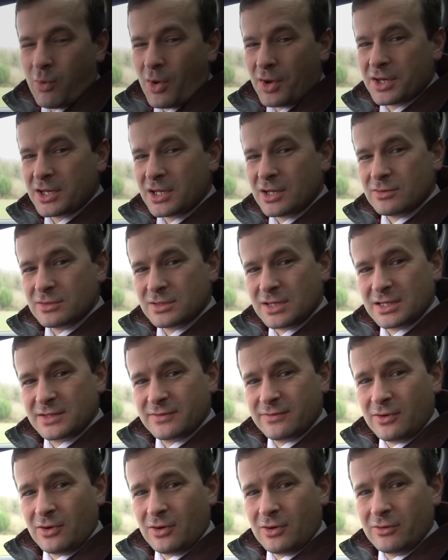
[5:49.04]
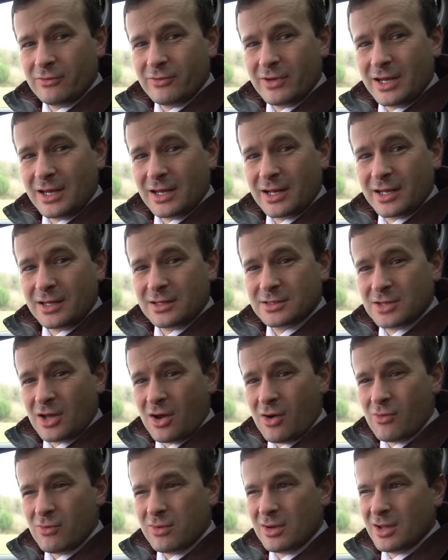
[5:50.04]
want to use this for, really.
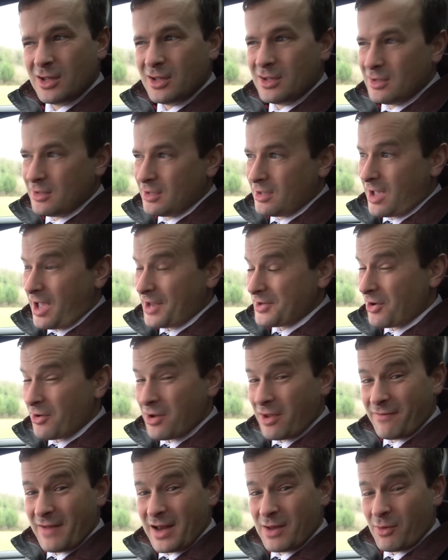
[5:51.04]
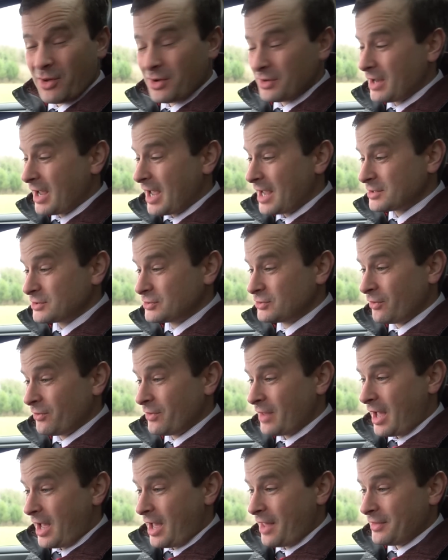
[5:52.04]
So I don't know if anyone has
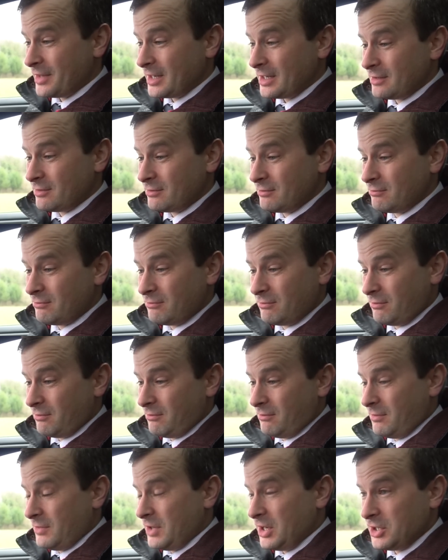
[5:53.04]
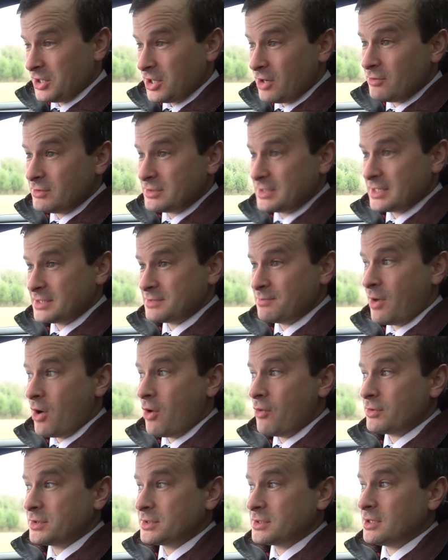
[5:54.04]
done that and they use this
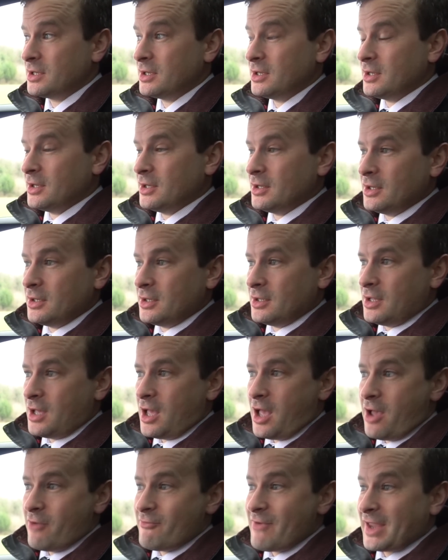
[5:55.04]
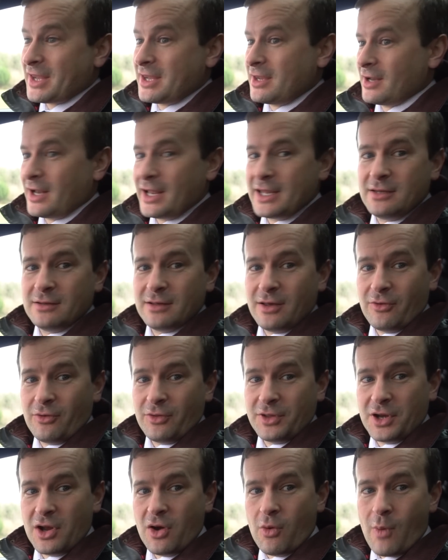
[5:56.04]
mode regularly,
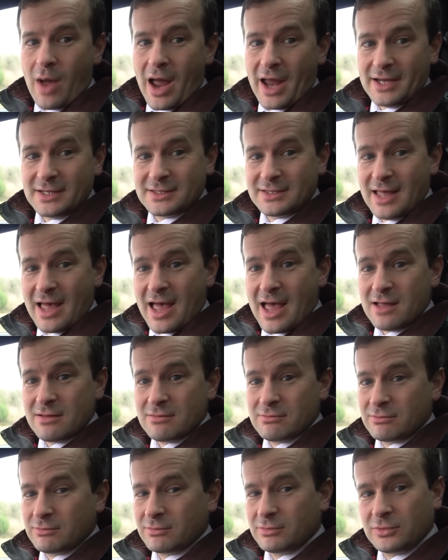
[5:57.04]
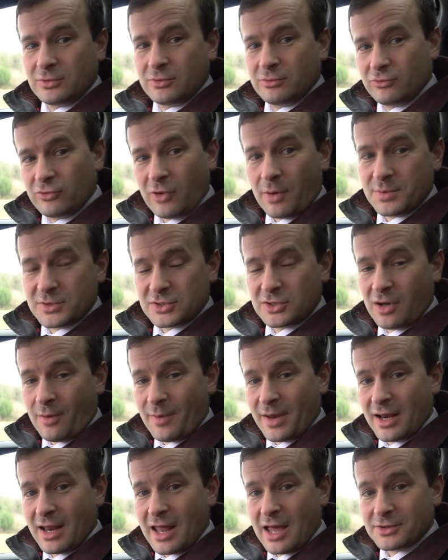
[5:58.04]
or they know why it's there. Drop us a
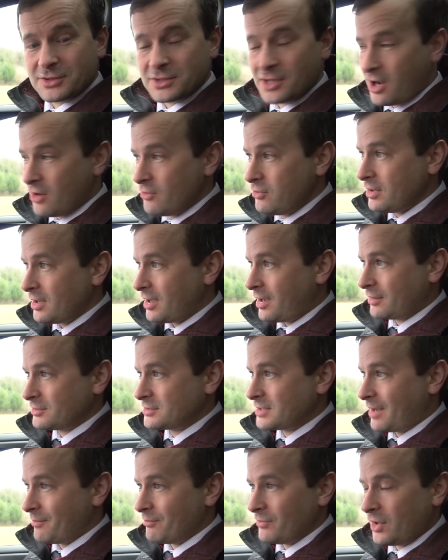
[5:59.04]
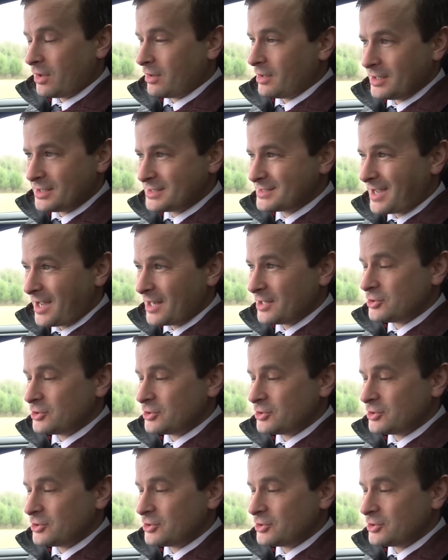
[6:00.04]
comment and let us know, because I'm not entirely